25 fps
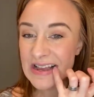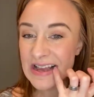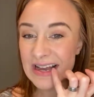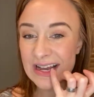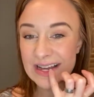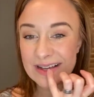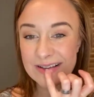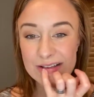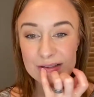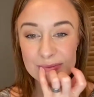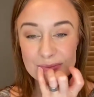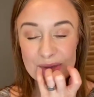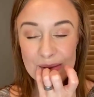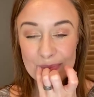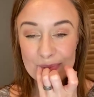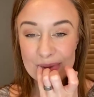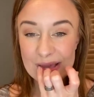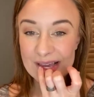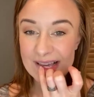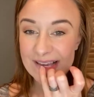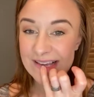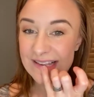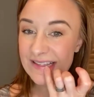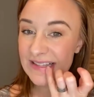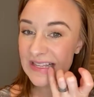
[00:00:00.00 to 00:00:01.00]
I use my
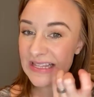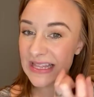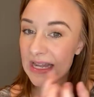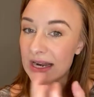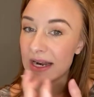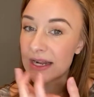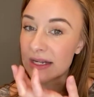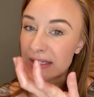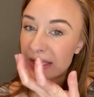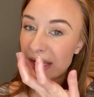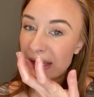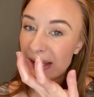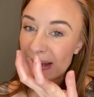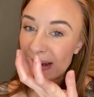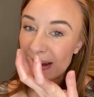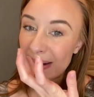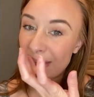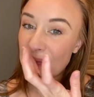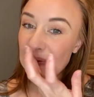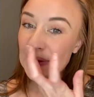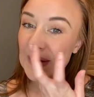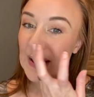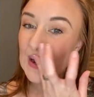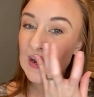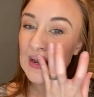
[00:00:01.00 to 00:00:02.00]
pinky so that I take
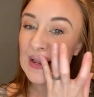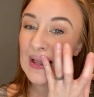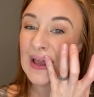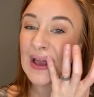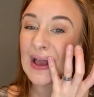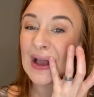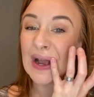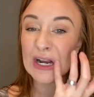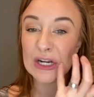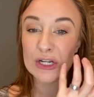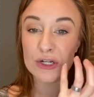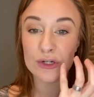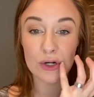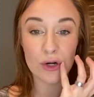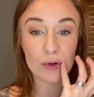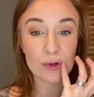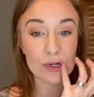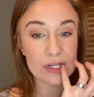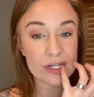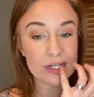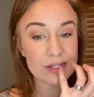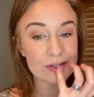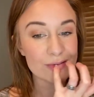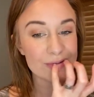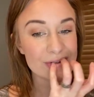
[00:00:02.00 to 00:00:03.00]
off any extra. We
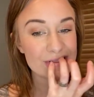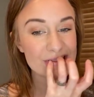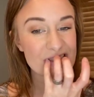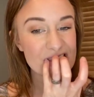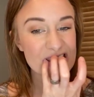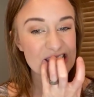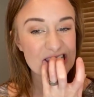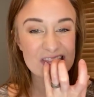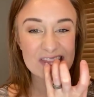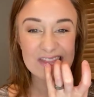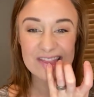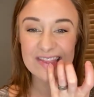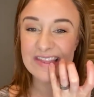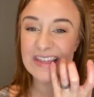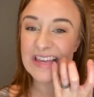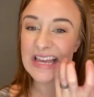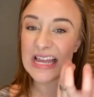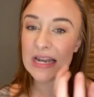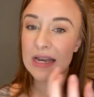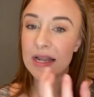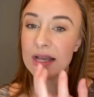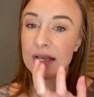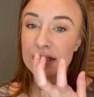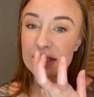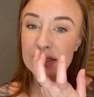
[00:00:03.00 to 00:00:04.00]
just want the
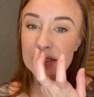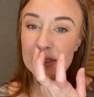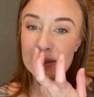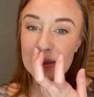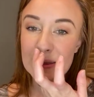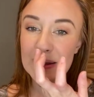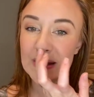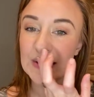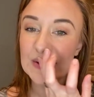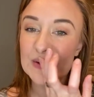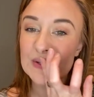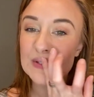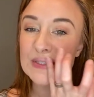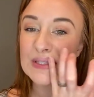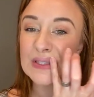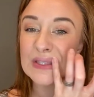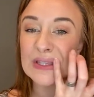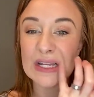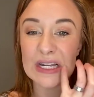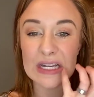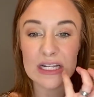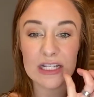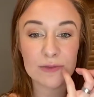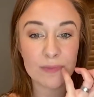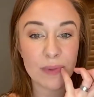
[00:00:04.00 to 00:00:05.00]

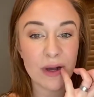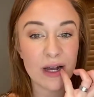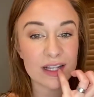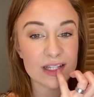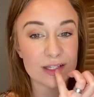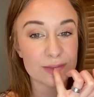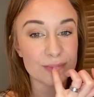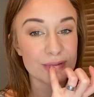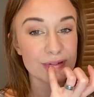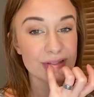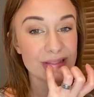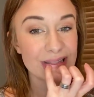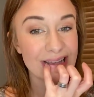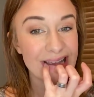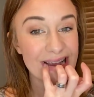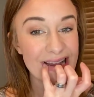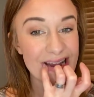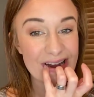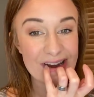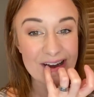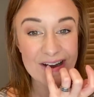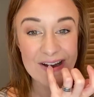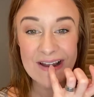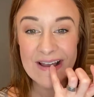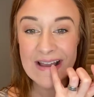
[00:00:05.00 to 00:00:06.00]
thinnest possible layer.